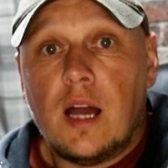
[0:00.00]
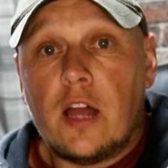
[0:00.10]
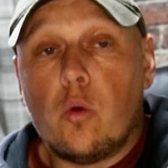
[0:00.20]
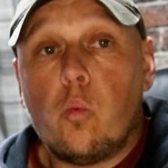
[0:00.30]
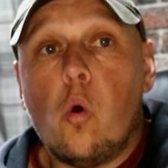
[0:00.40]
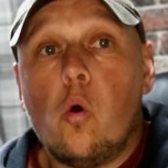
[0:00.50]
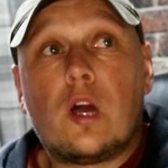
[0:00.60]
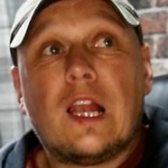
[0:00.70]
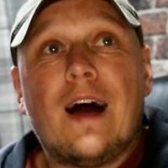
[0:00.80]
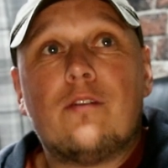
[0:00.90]
And a wall
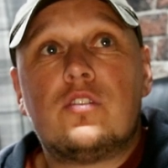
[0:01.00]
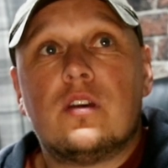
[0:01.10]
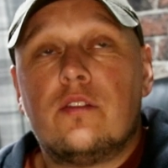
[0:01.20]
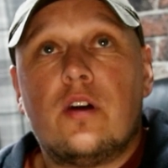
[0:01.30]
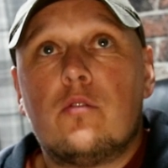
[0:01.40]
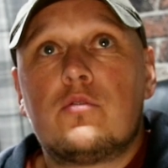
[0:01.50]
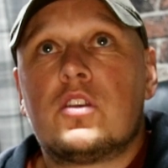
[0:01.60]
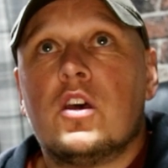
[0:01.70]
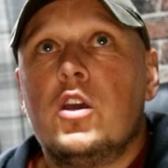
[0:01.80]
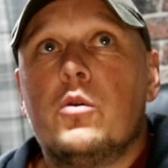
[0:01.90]
cloud,
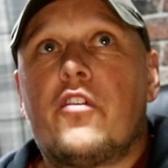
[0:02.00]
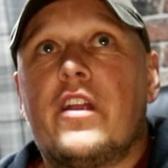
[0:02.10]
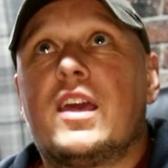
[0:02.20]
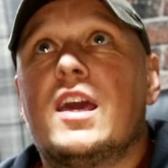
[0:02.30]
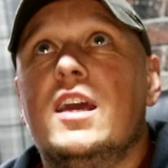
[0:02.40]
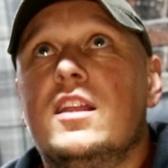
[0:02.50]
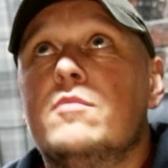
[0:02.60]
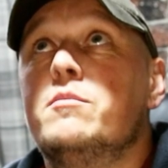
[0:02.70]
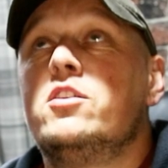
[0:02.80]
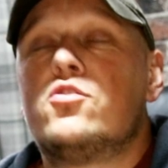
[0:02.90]
those who are very keen
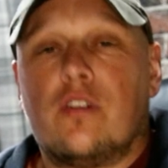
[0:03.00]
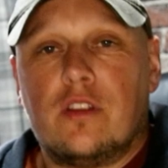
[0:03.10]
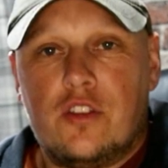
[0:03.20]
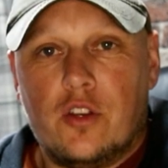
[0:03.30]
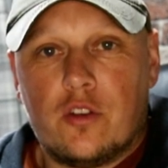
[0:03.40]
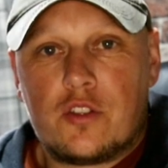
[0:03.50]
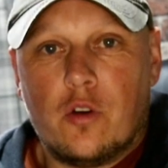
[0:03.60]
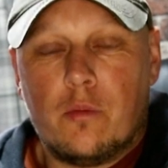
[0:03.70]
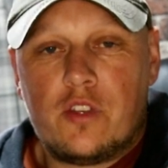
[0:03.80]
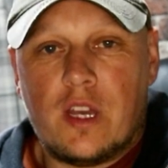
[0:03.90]
in meteorology or
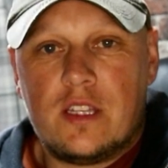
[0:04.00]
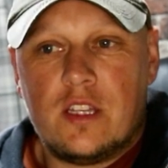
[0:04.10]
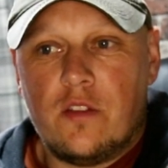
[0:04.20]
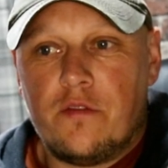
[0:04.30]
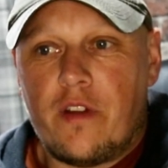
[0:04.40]
storm chasing, you're